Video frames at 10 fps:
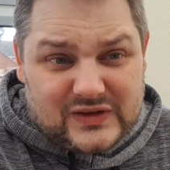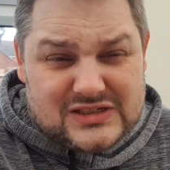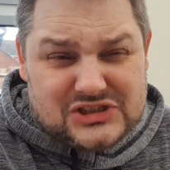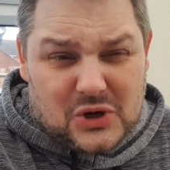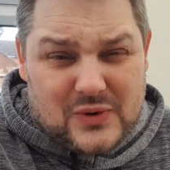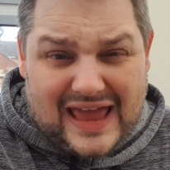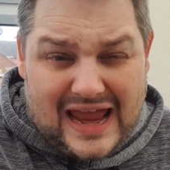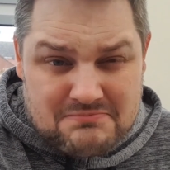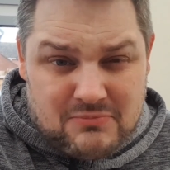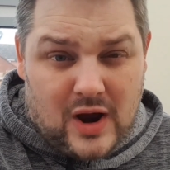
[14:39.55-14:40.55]
So with
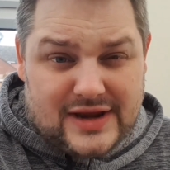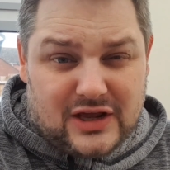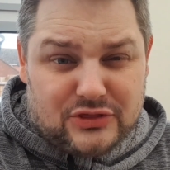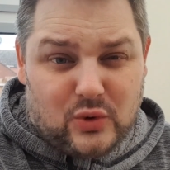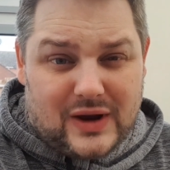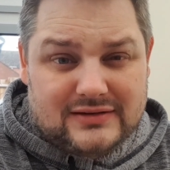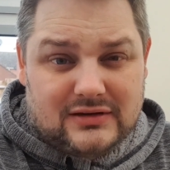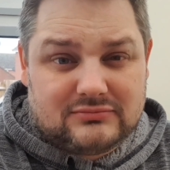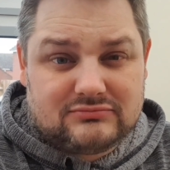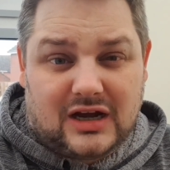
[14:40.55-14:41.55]
that in mind, I thought
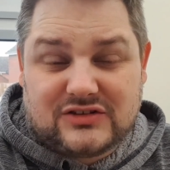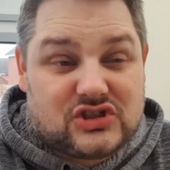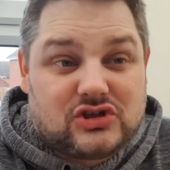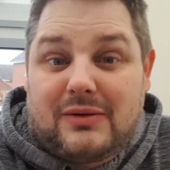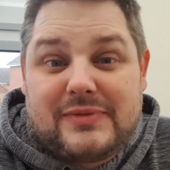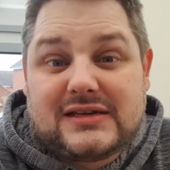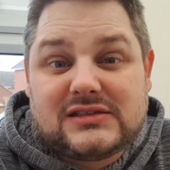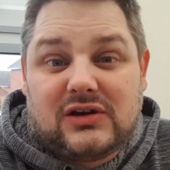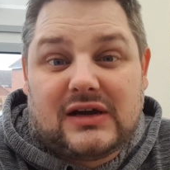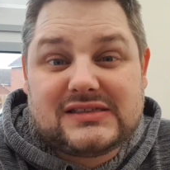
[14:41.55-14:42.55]
I just got up the
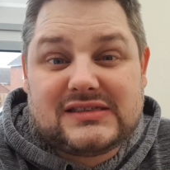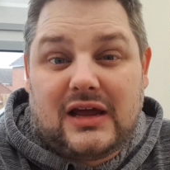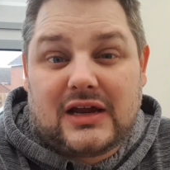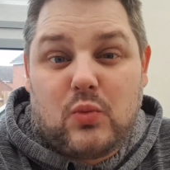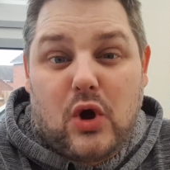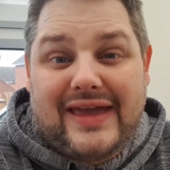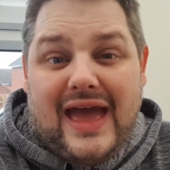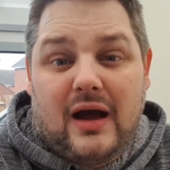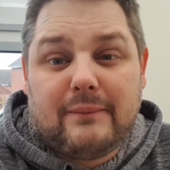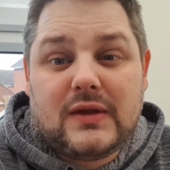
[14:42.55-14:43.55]
exercise until I can work it
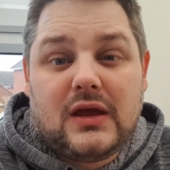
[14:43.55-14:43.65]
out.